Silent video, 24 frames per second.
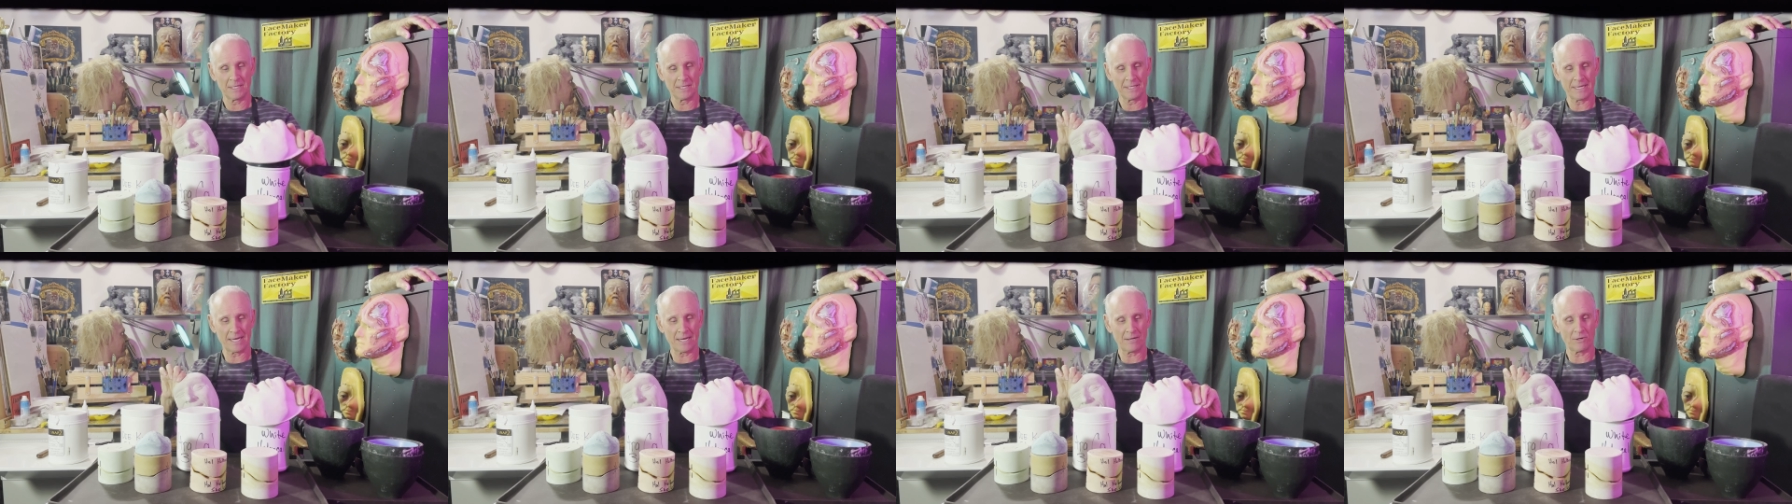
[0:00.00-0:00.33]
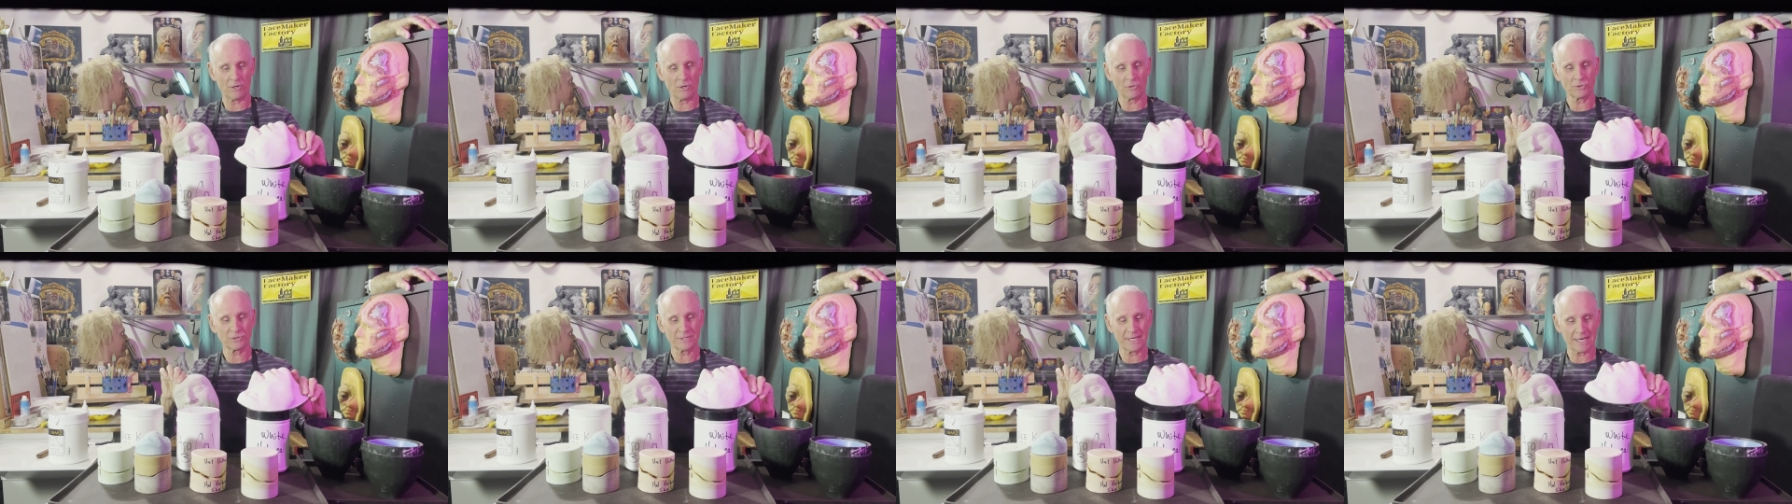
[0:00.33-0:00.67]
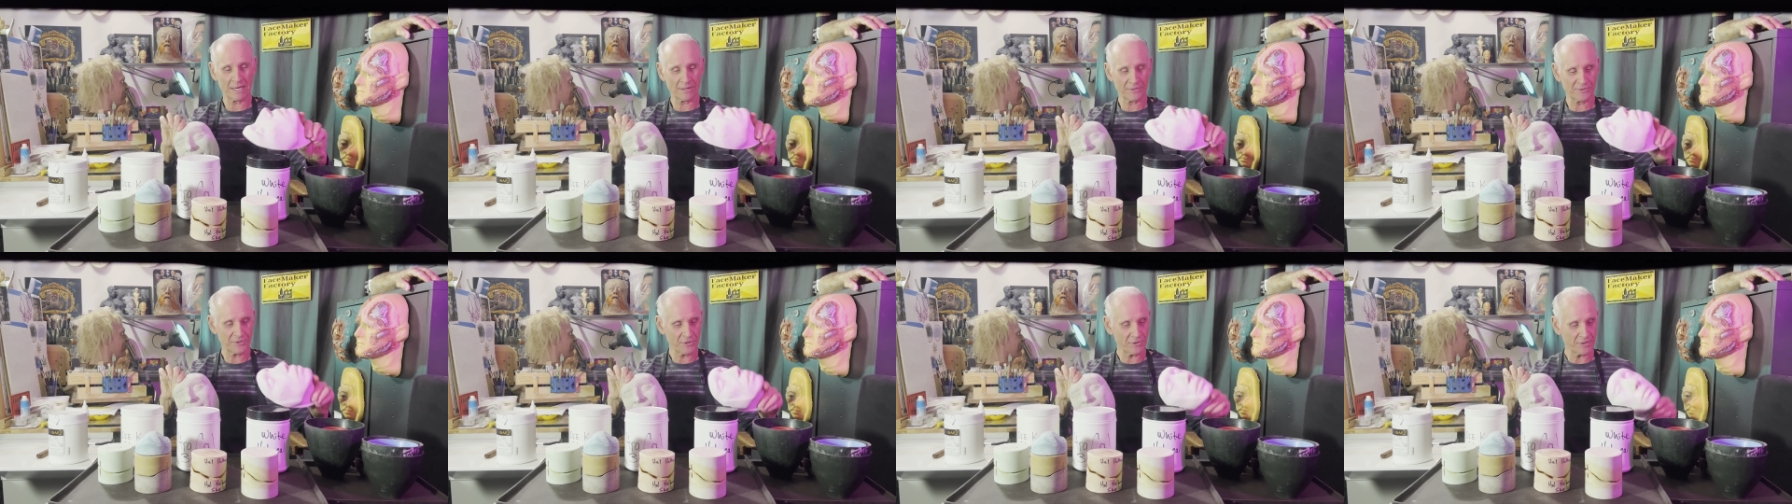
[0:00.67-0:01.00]
Now,
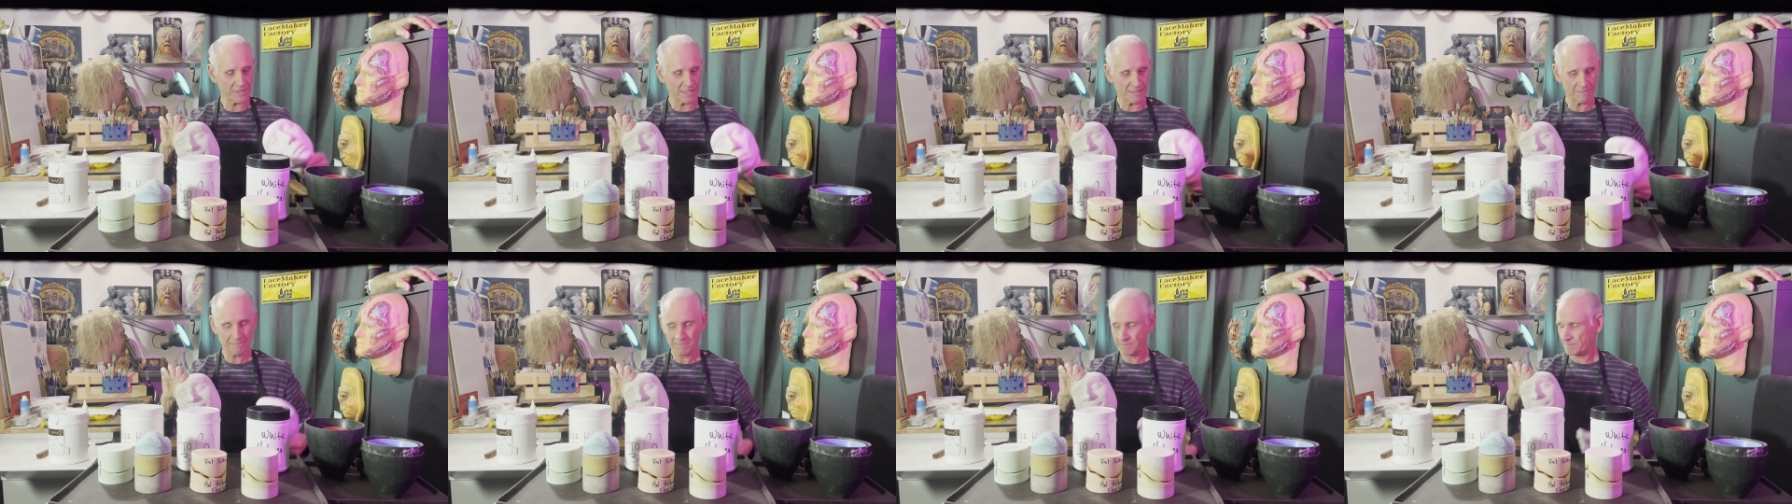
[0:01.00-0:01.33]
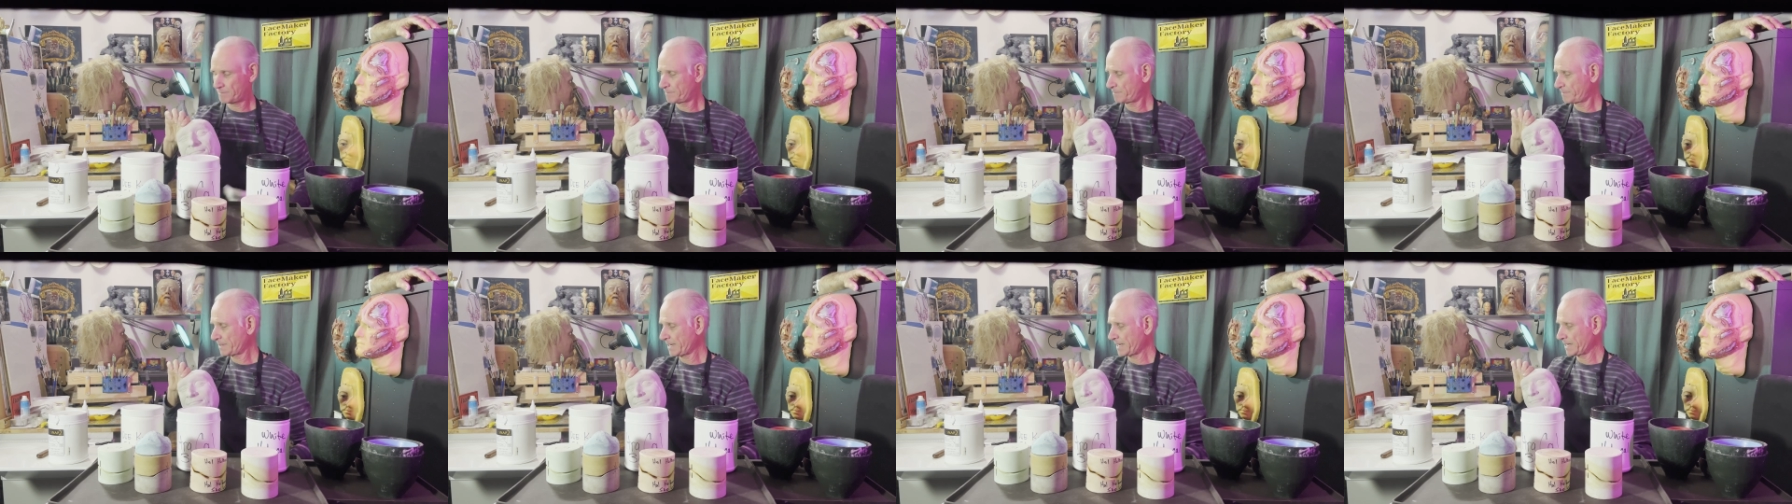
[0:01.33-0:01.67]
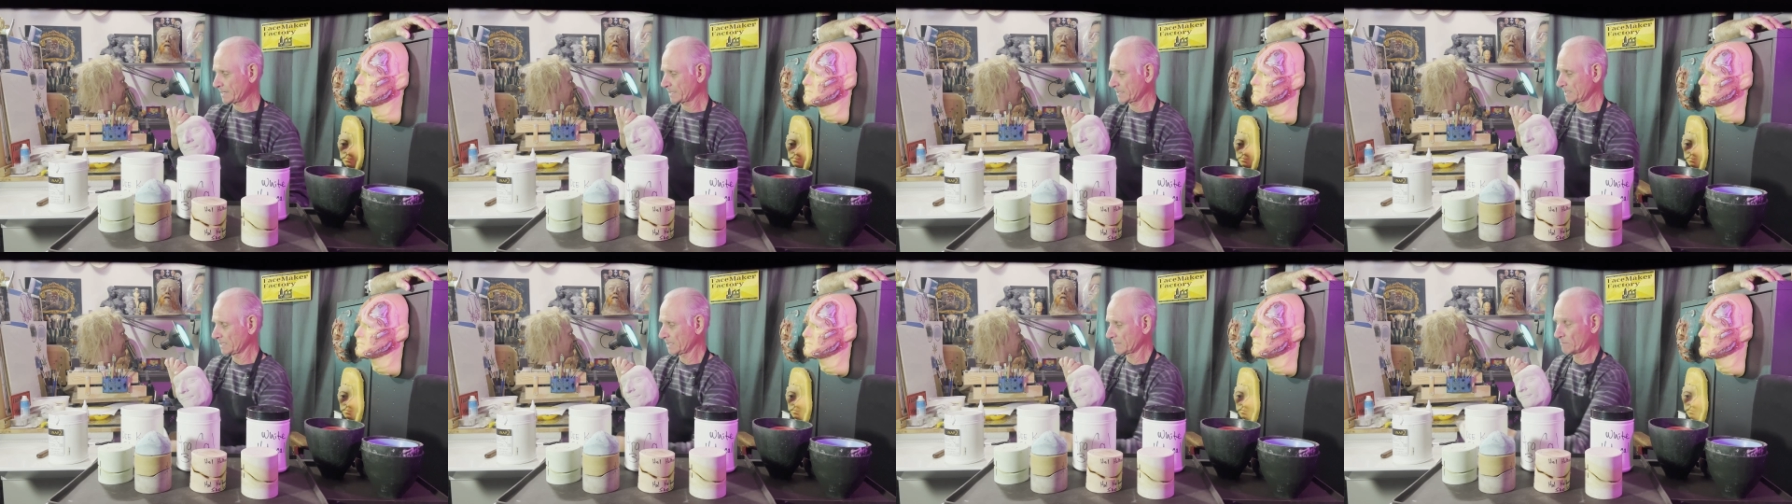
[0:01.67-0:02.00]
UltraCal 30,
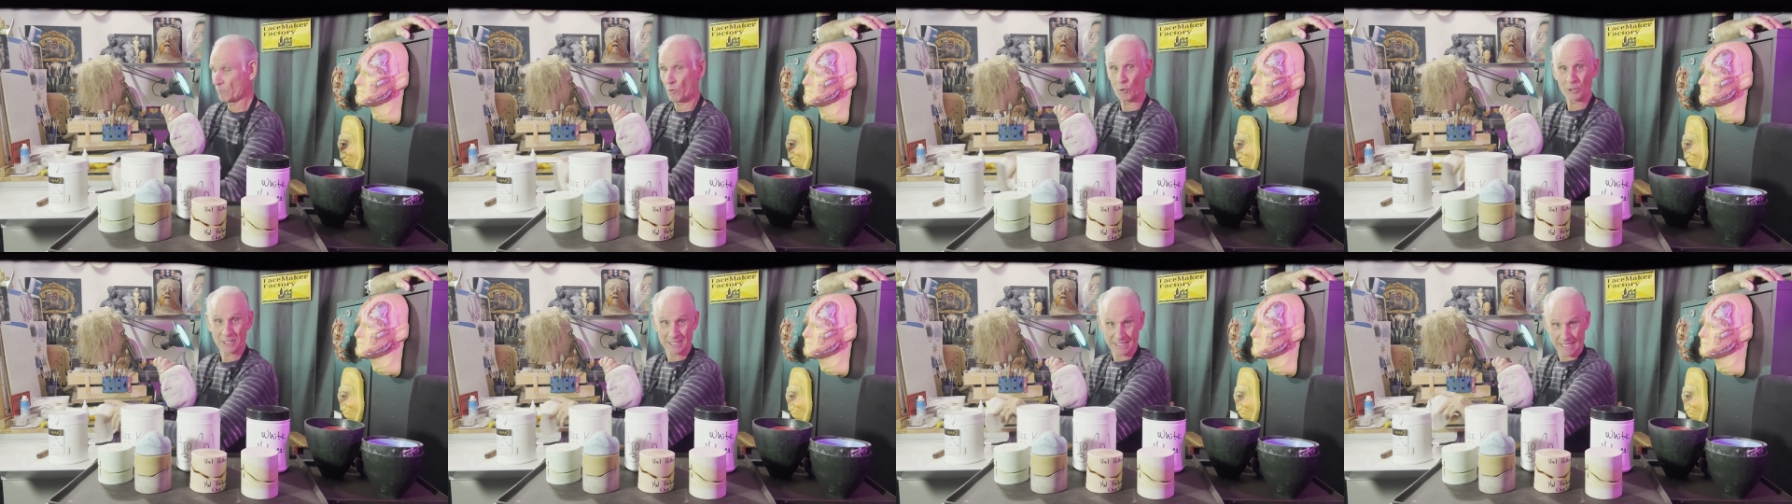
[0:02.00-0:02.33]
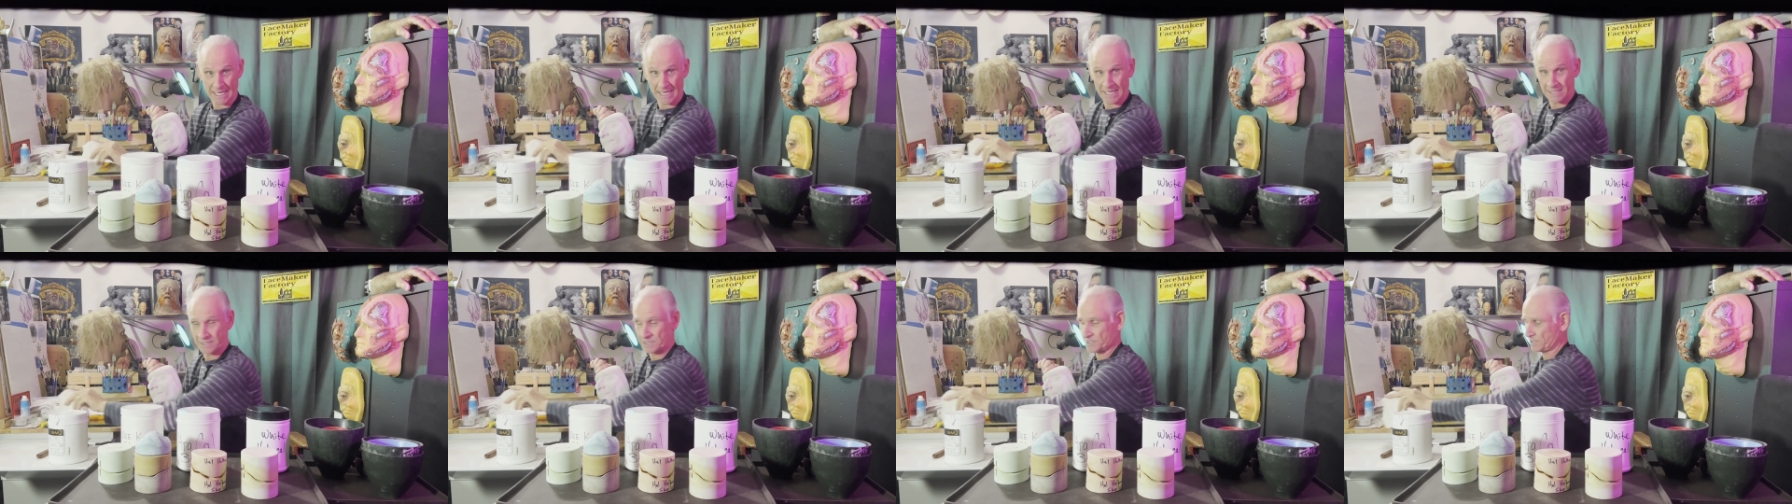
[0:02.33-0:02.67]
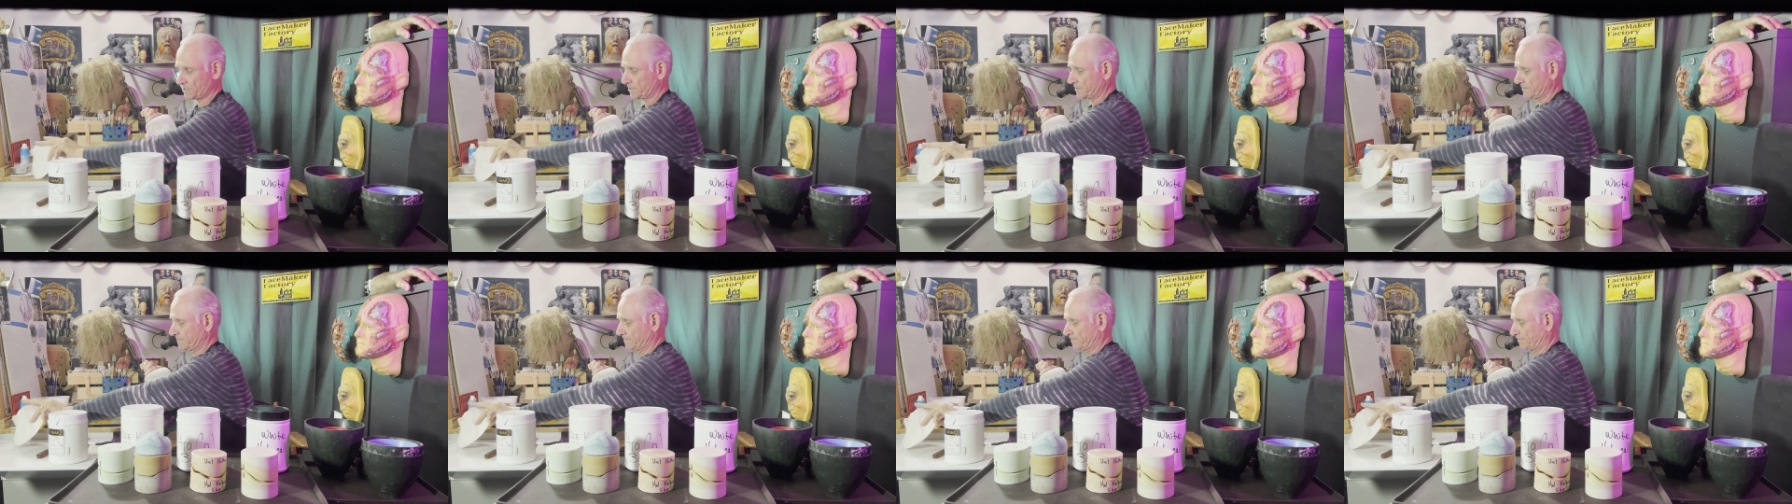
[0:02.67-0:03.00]
being a little more
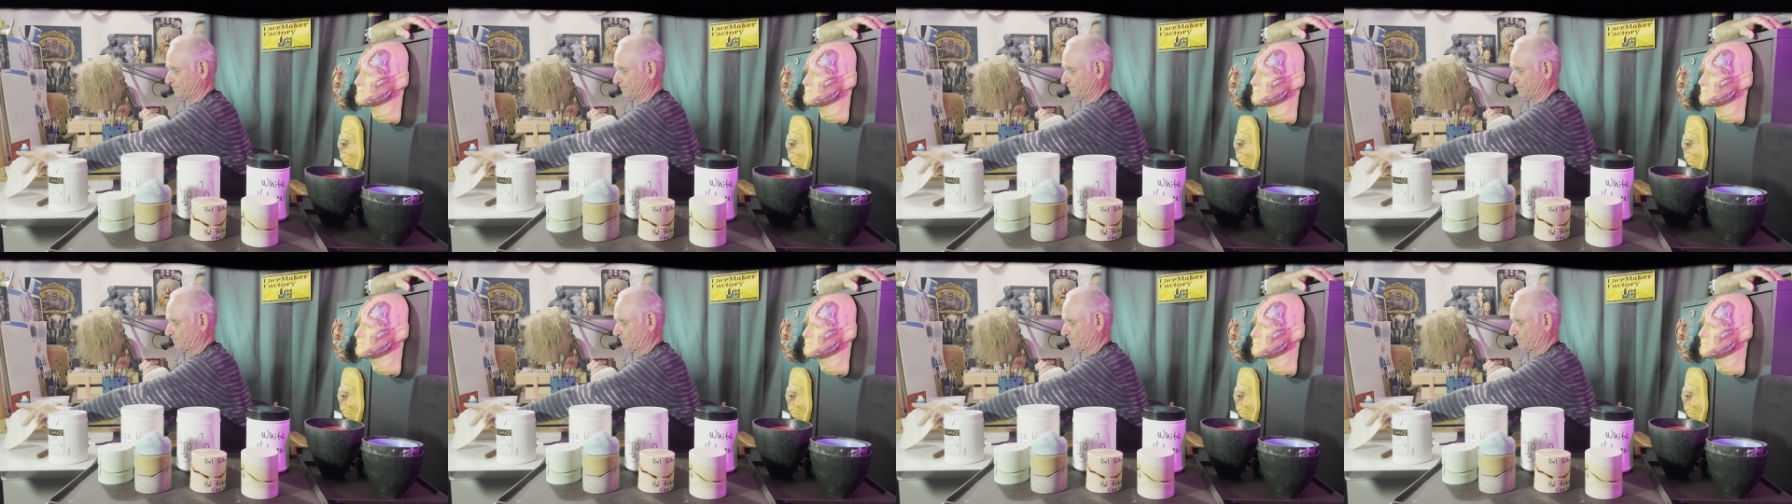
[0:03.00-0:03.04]
dense,